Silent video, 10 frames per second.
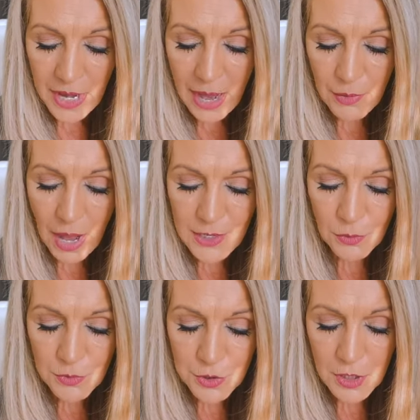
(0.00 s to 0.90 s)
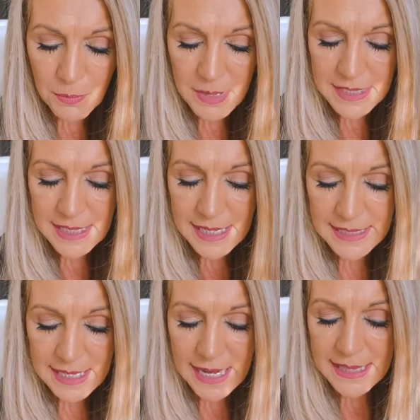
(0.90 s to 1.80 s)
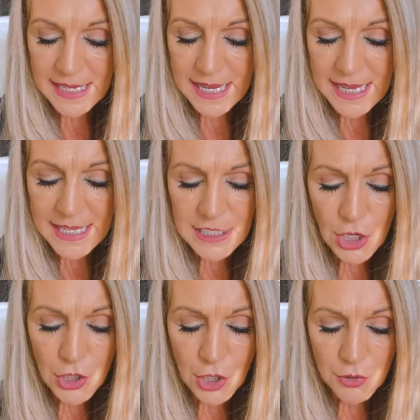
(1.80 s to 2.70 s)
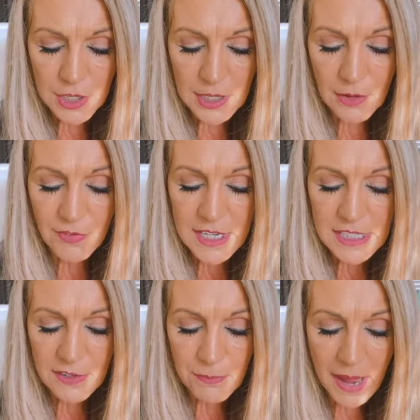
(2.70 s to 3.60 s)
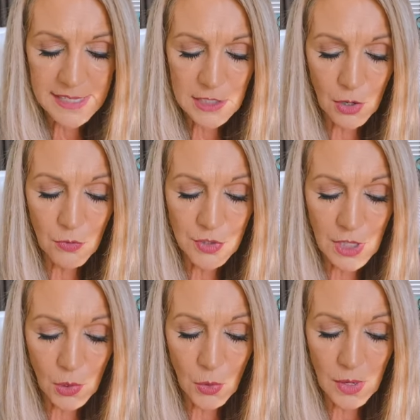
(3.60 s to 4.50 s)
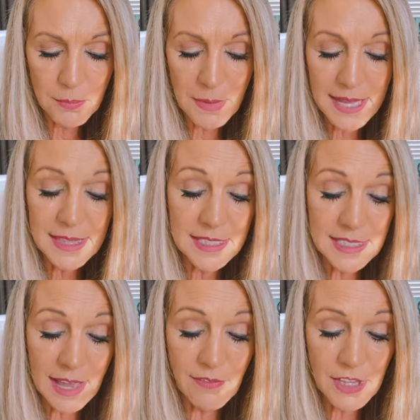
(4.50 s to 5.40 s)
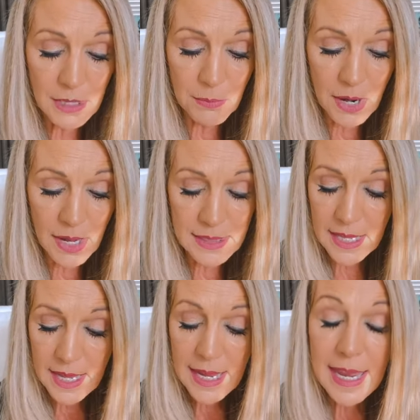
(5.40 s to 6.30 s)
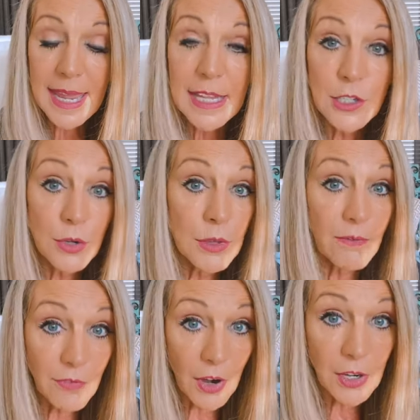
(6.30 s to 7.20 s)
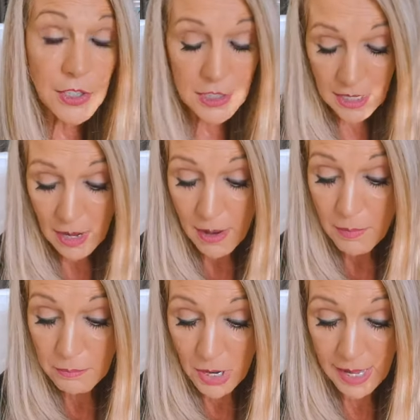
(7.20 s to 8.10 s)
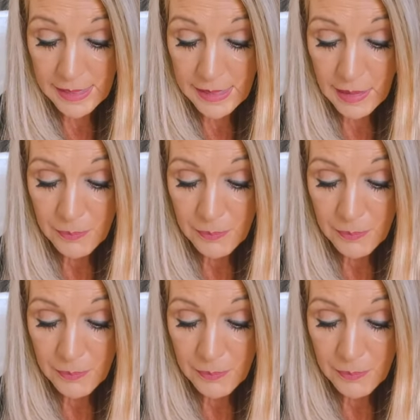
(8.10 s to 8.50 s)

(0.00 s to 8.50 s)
I don't want you to miss this. In the institution of the Feast of Passover, the Lord made the seventh month into the first month,